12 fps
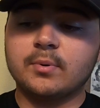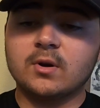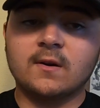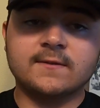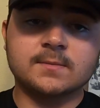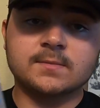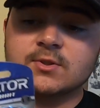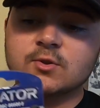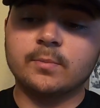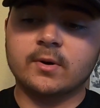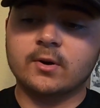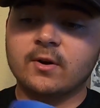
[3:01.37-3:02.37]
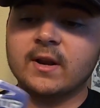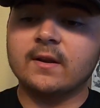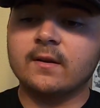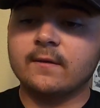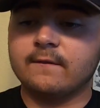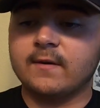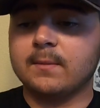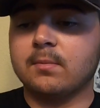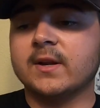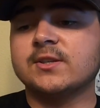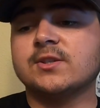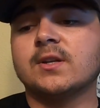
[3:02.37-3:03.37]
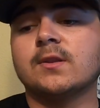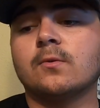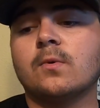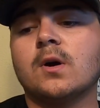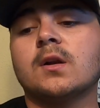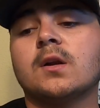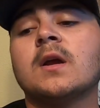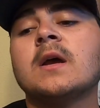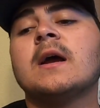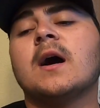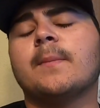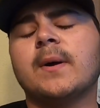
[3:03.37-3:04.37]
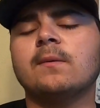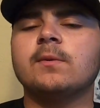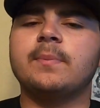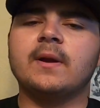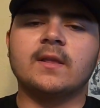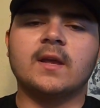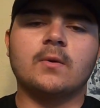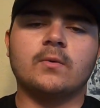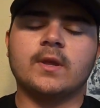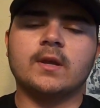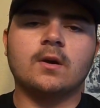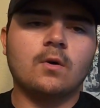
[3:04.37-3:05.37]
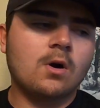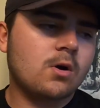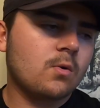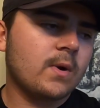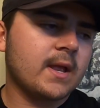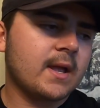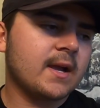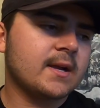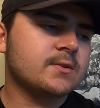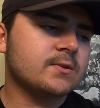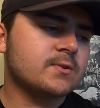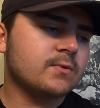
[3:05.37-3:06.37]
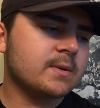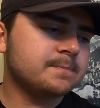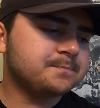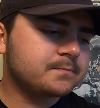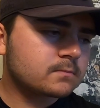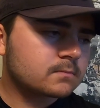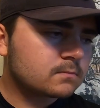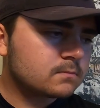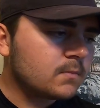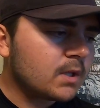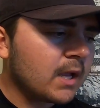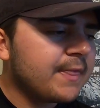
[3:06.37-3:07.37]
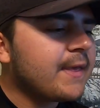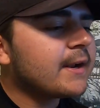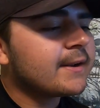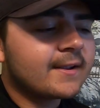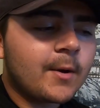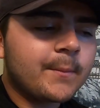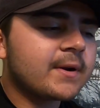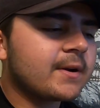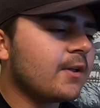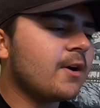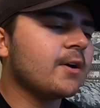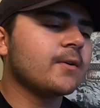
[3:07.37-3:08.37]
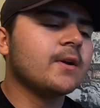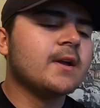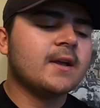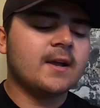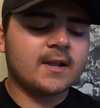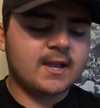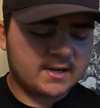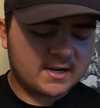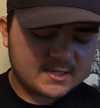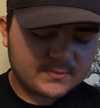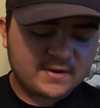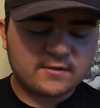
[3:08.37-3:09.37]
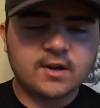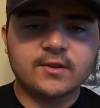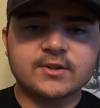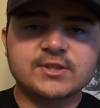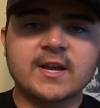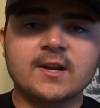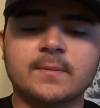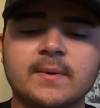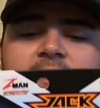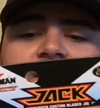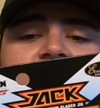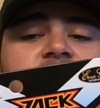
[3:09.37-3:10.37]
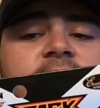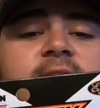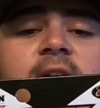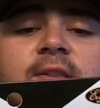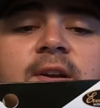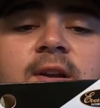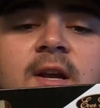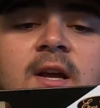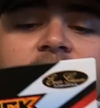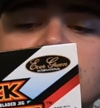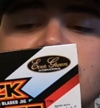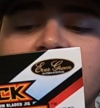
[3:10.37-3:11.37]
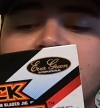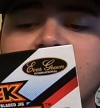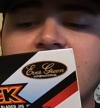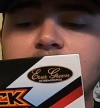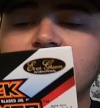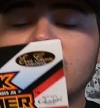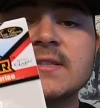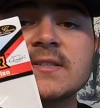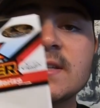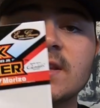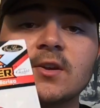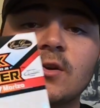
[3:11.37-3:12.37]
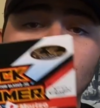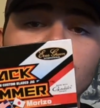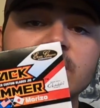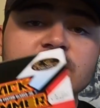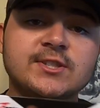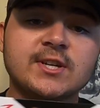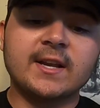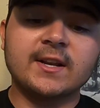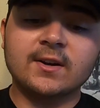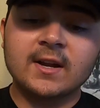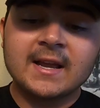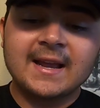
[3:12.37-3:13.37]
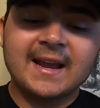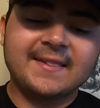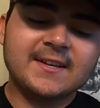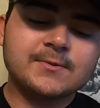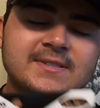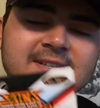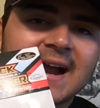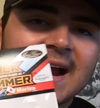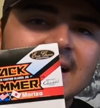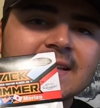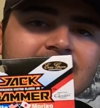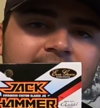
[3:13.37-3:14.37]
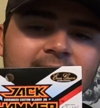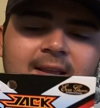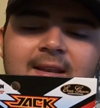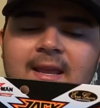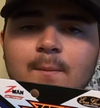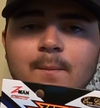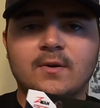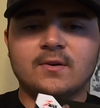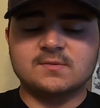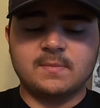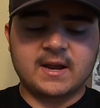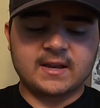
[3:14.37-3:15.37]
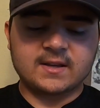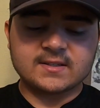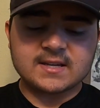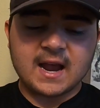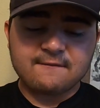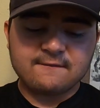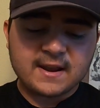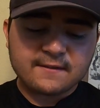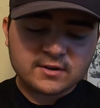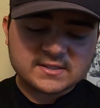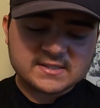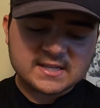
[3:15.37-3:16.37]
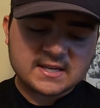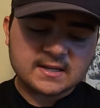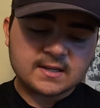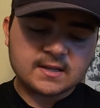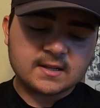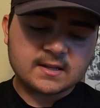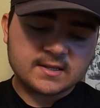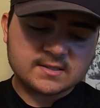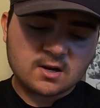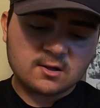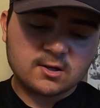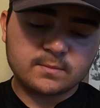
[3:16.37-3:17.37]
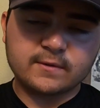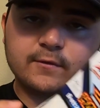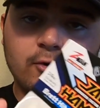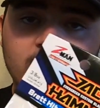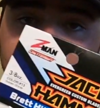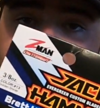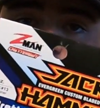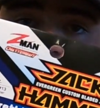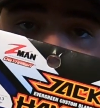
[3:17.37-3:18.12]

to put off some super great vibration in the water. I'll probably pair that with like an all-white Exo Swim. And then coming along, again, guys, we have another chatterbait. This is another jackhammer. This is in the golden shiner. And this was kind of an impulse buy because I've never seen this color before, and it was